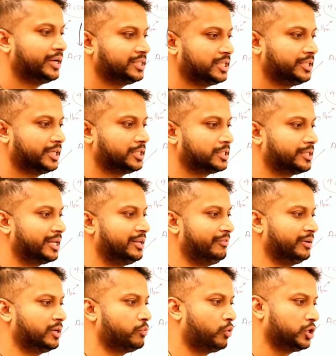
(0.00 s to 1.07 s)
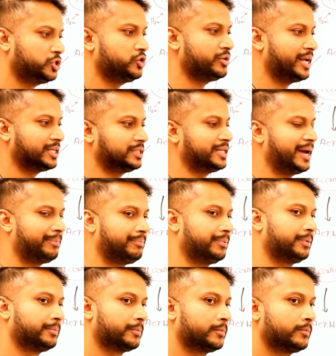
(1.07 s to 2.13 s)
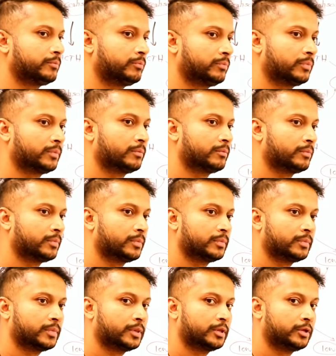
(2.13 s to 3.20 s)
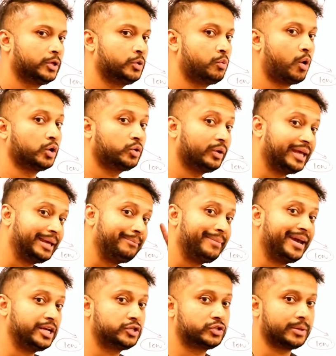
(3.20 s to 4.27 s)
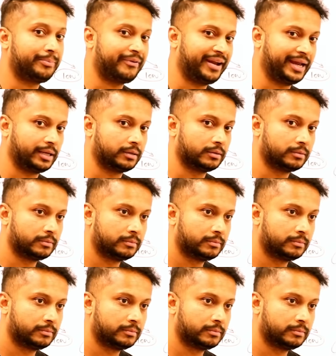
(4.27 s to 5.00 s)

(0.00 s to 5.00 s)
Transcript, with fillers: your A C T H is elevated, what's your next step? You want to image the brain.